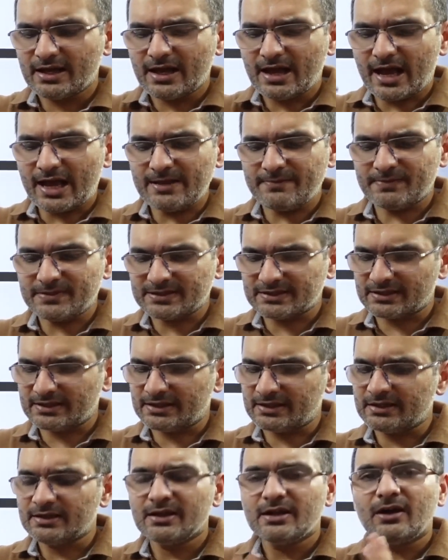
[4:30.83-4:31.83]

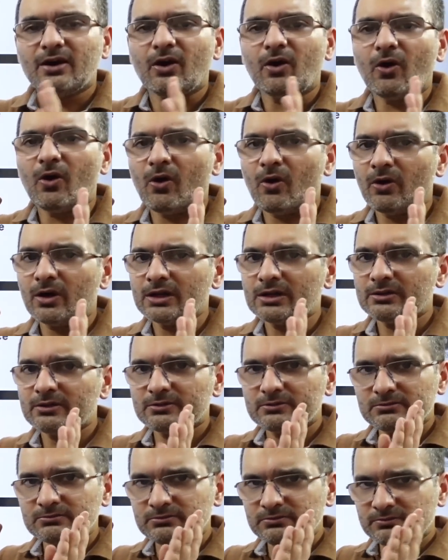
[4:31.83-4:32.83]
IPC,
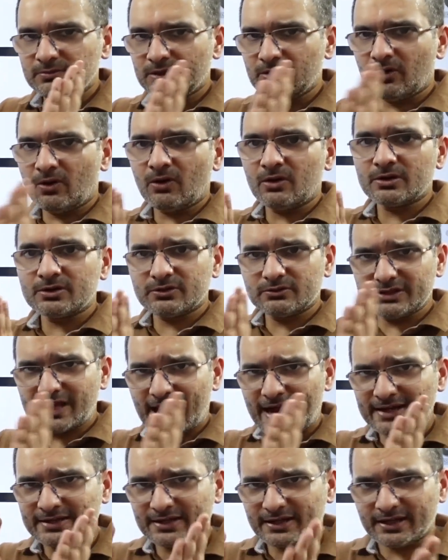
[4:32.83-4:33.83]
all belong to
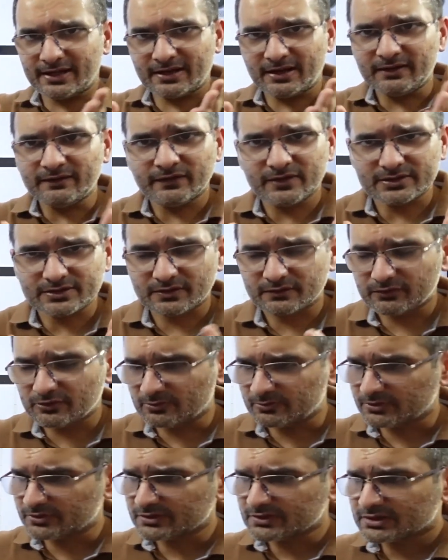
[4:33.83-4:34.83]
that era first and
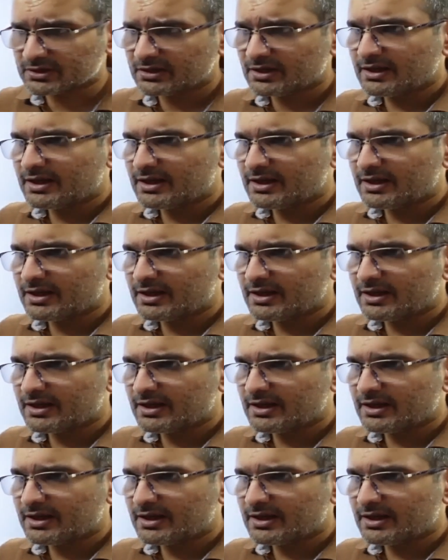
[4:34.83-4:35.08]
foremost.